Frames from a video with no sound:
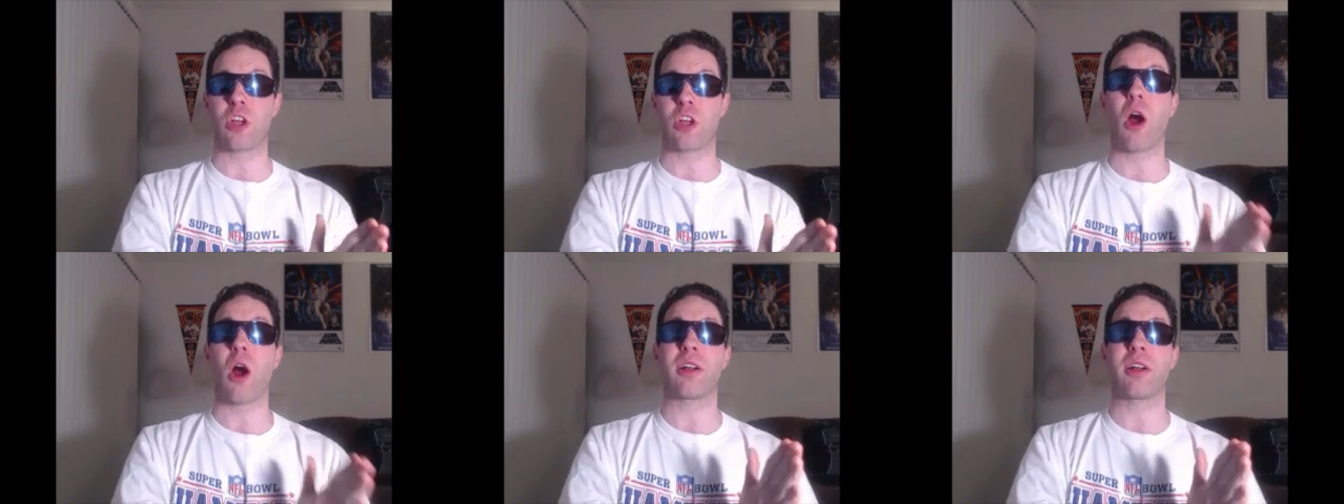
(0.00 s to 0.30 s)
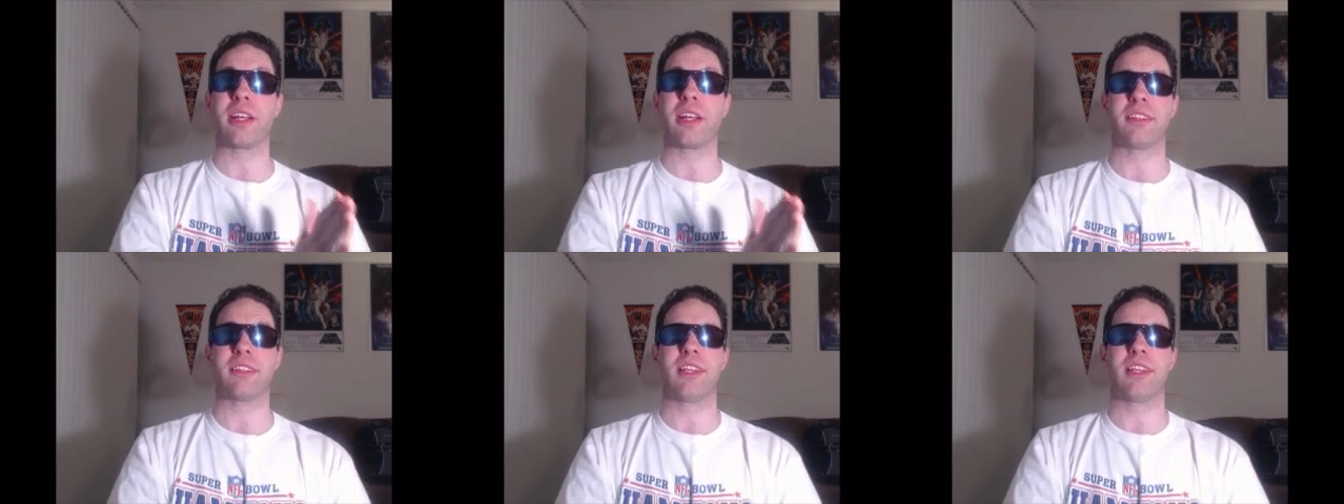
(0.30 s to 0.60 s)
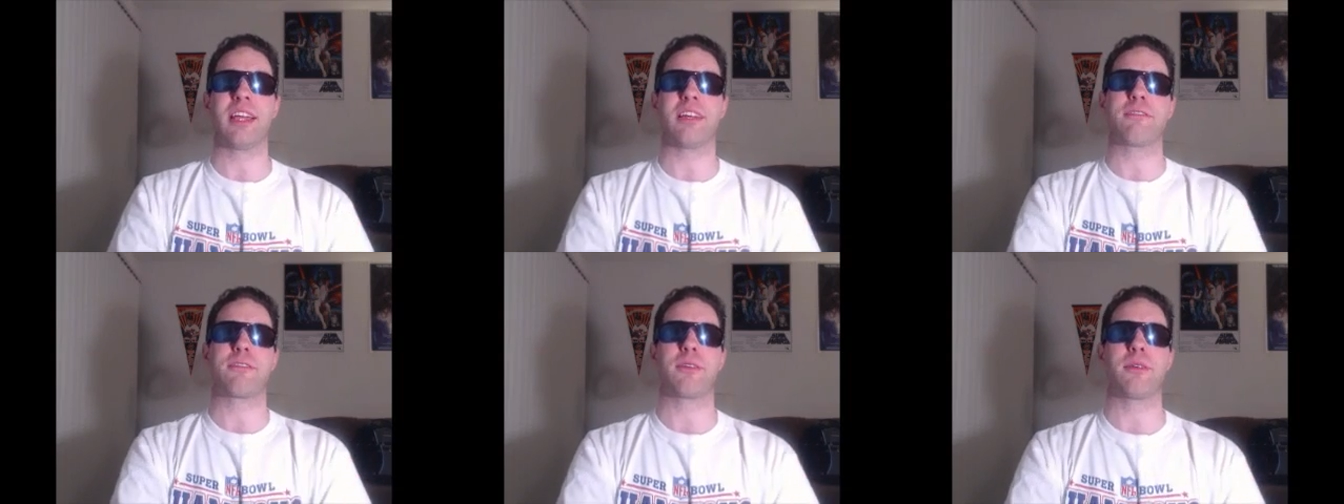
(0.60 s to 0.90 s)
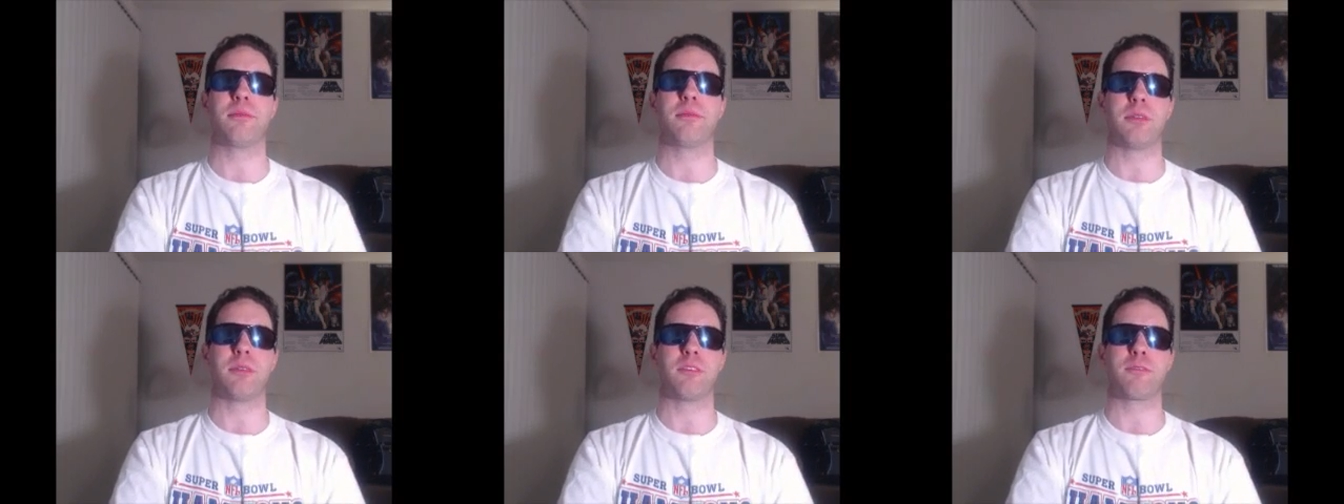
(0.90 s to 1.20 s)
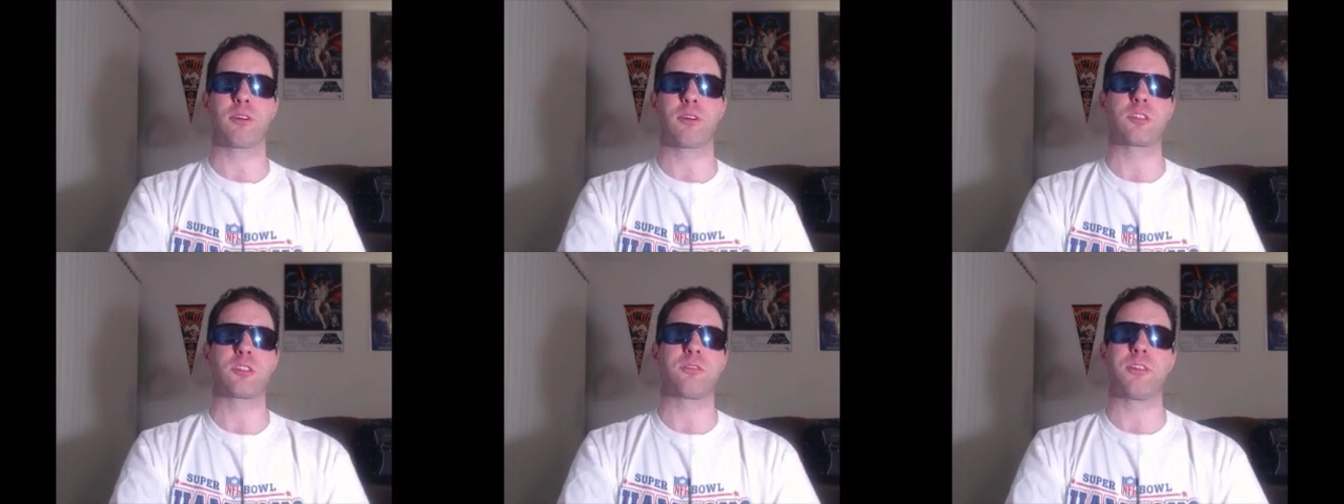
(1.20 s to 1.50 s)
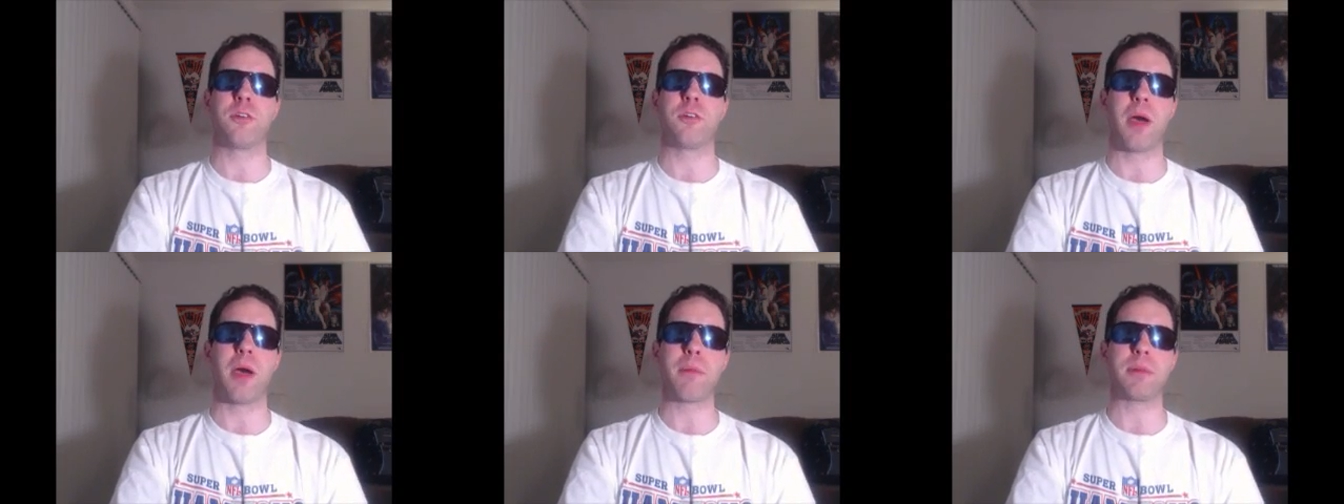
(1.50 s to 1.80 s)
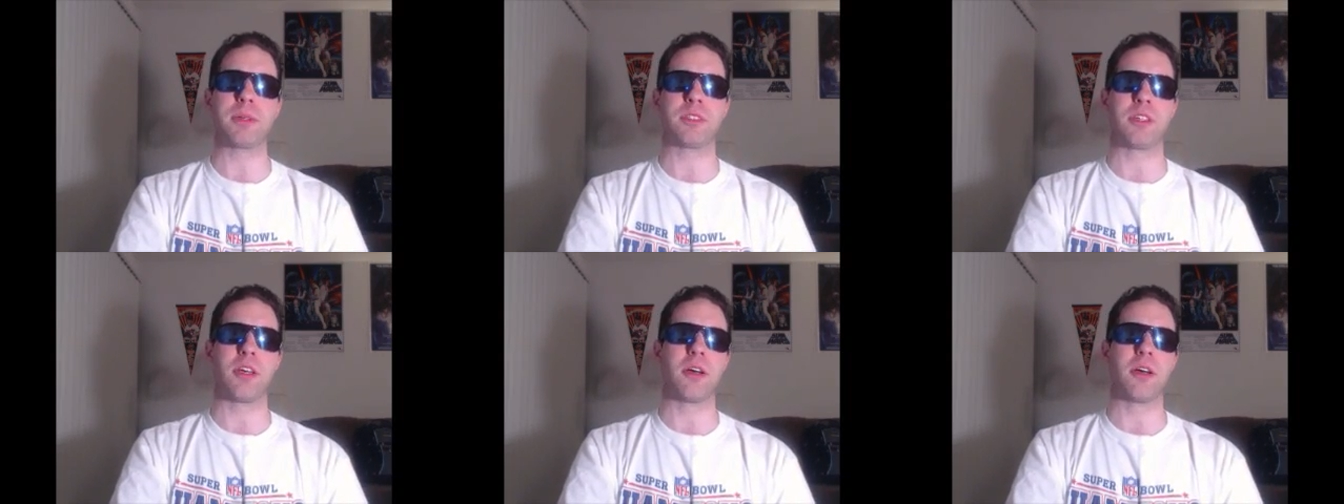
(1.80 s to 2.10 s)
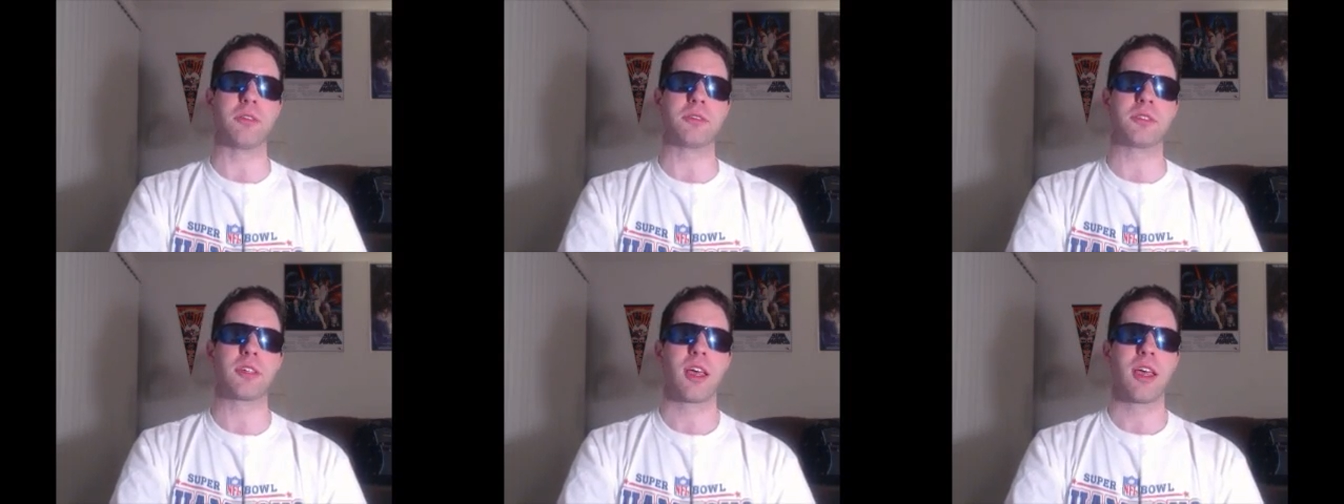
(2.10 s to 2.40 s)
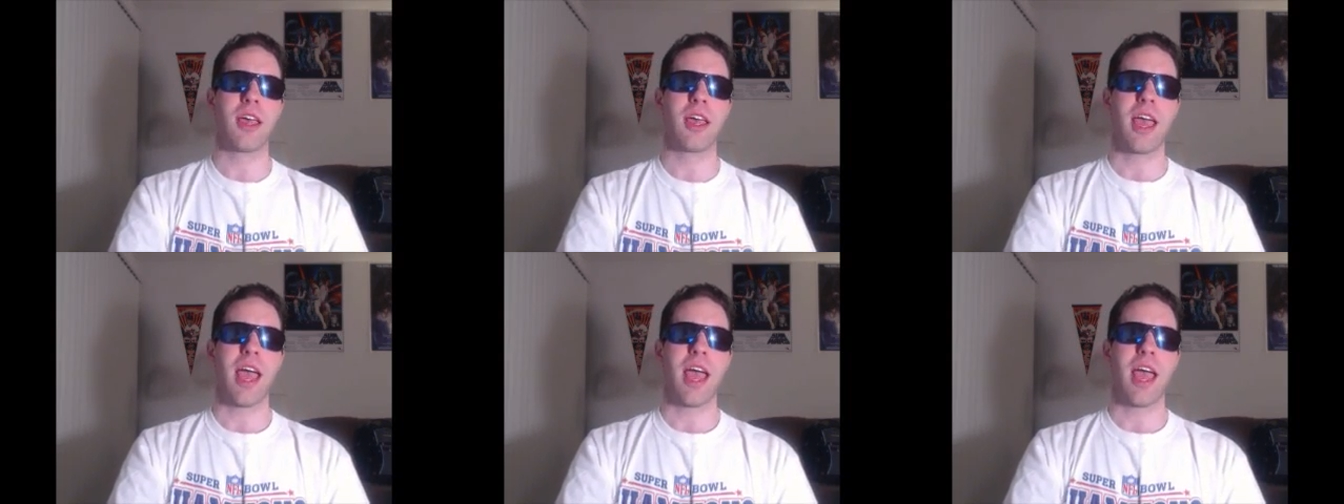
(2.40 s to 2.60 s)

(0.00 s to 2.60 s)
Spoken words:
started, like from the first few episodes.